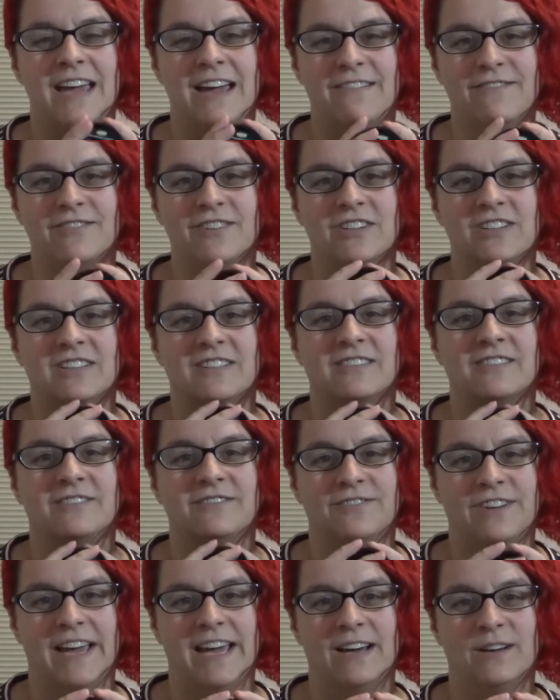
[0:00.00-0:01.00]
ever
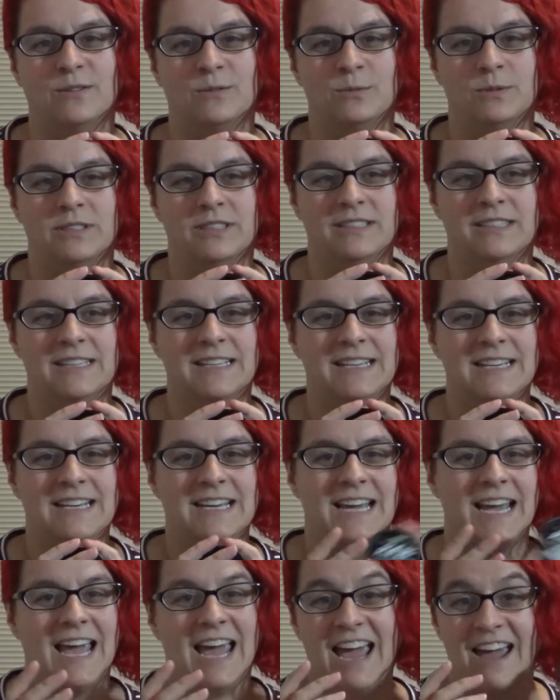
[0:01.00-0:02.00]
found,
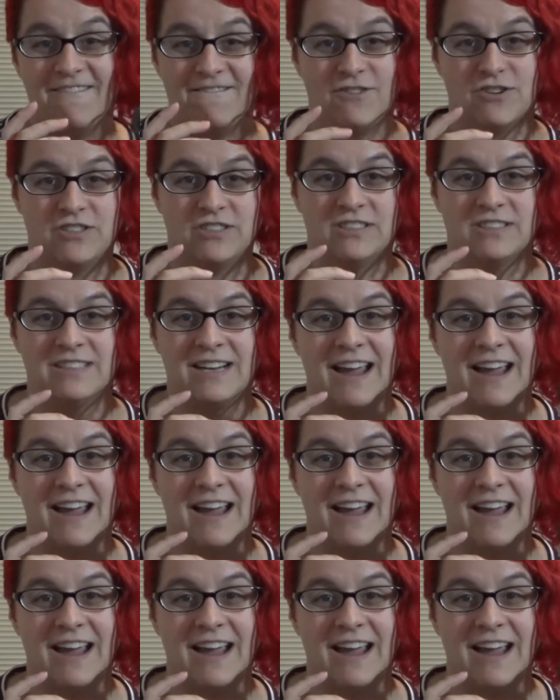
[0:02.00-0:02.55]
ever.